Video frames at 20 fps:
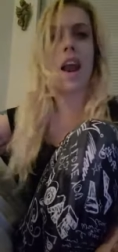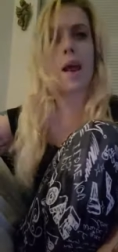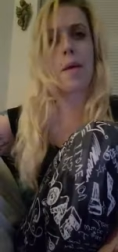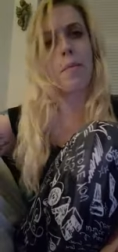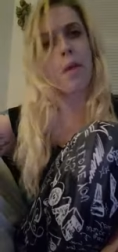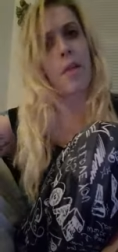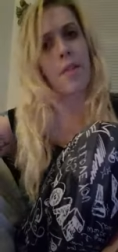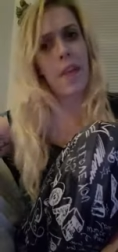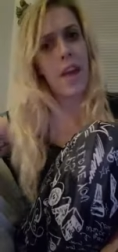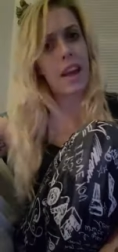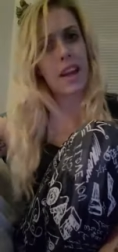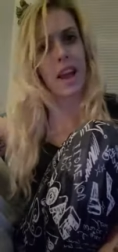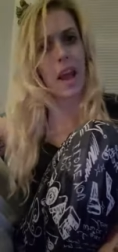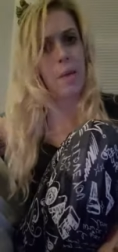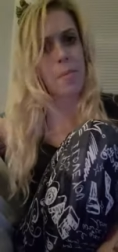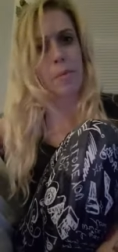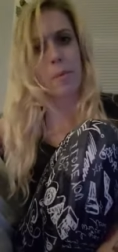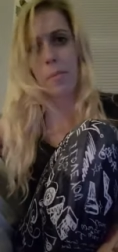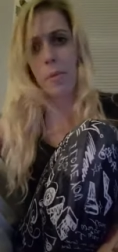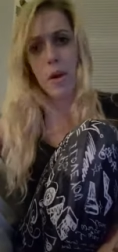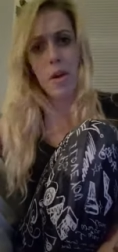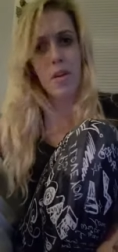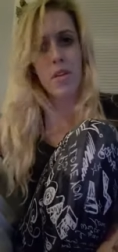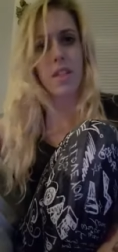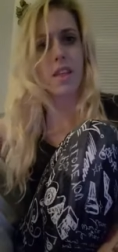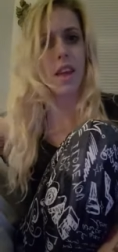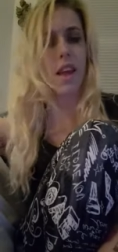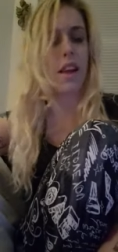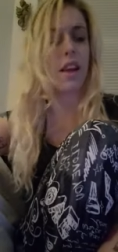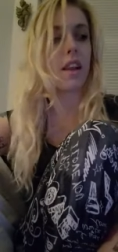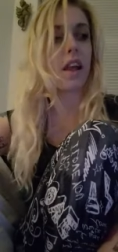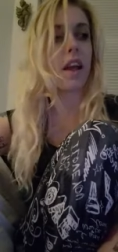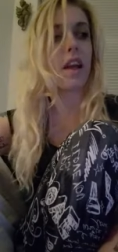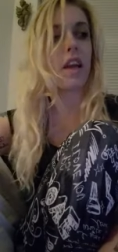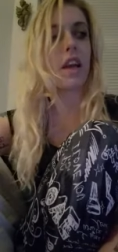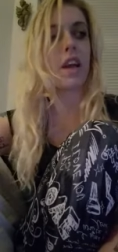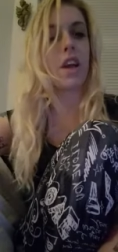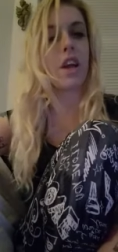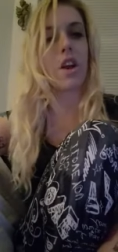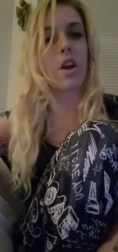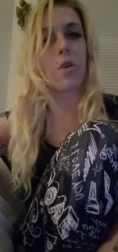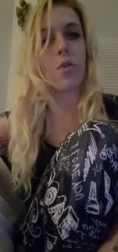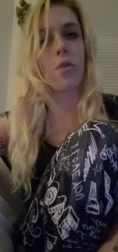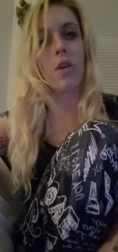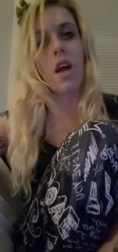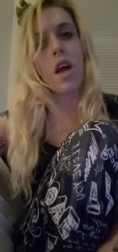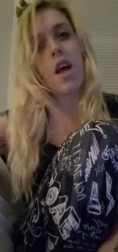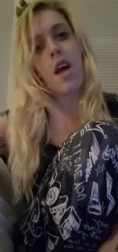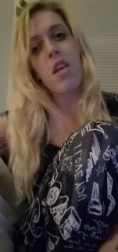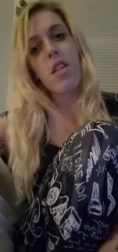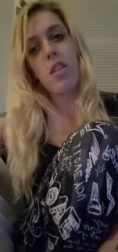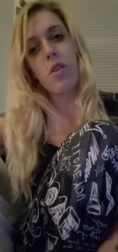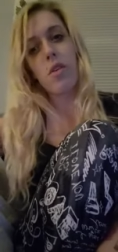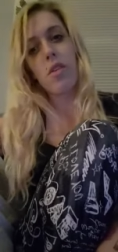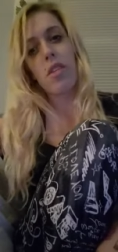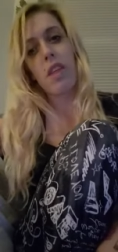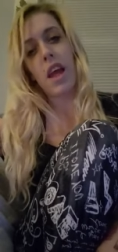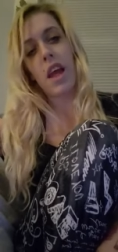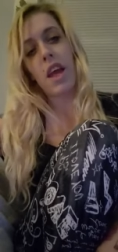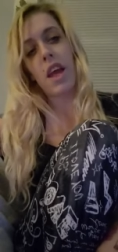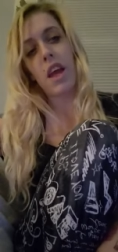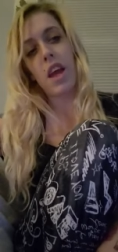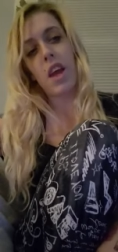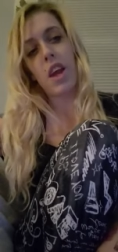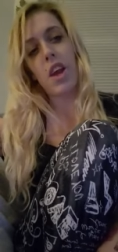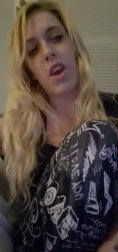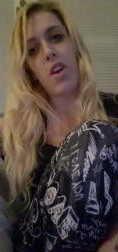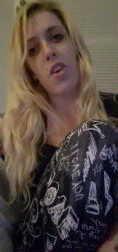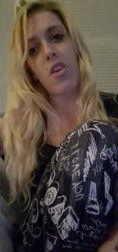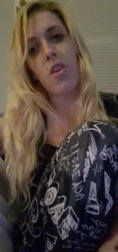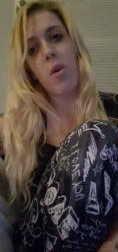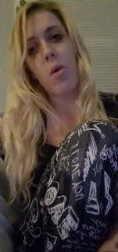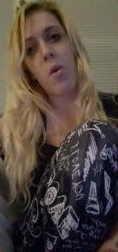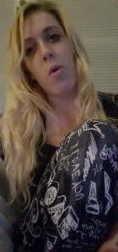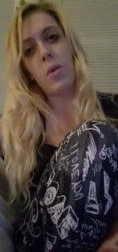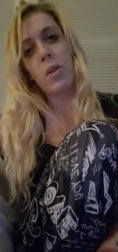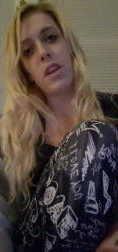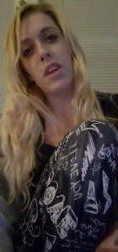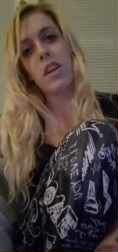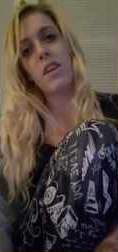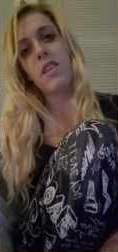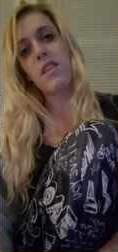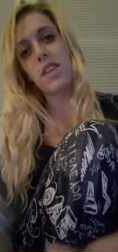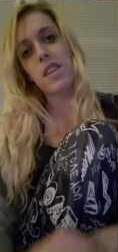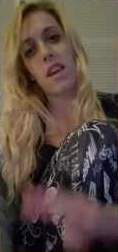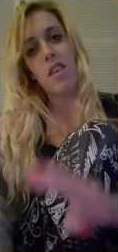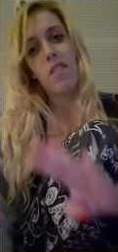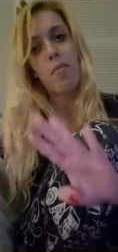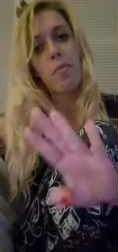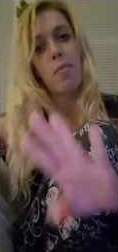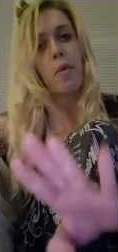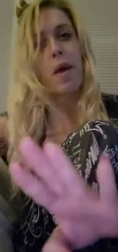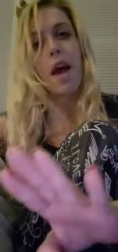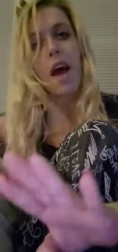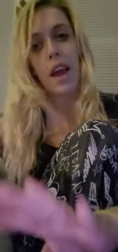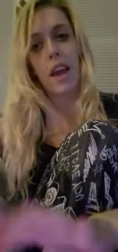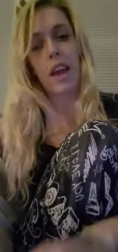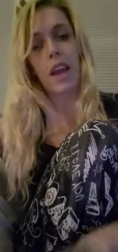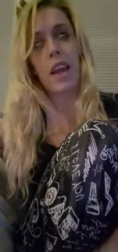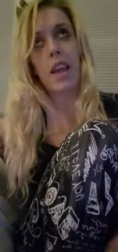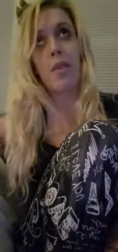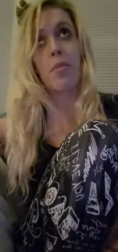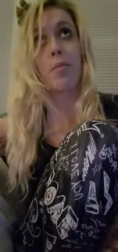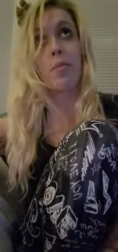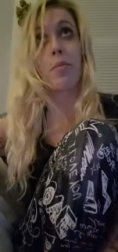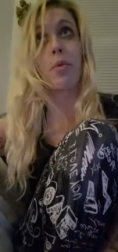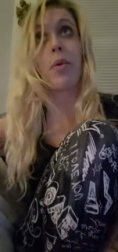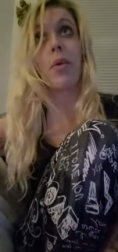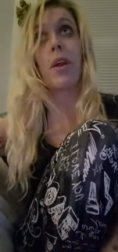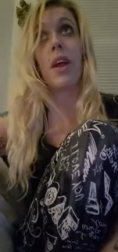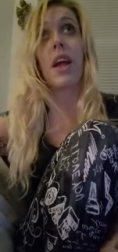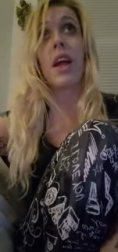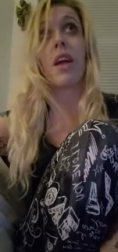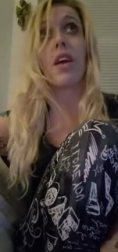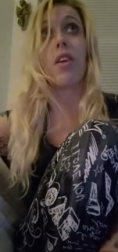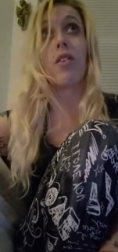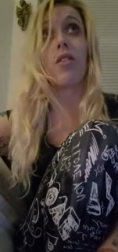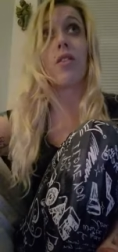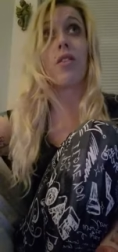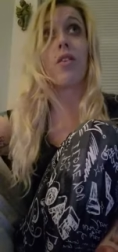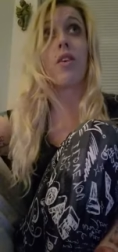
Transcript: I'm not that type of person. Like, you know, so it's like you're holding yourself back in putting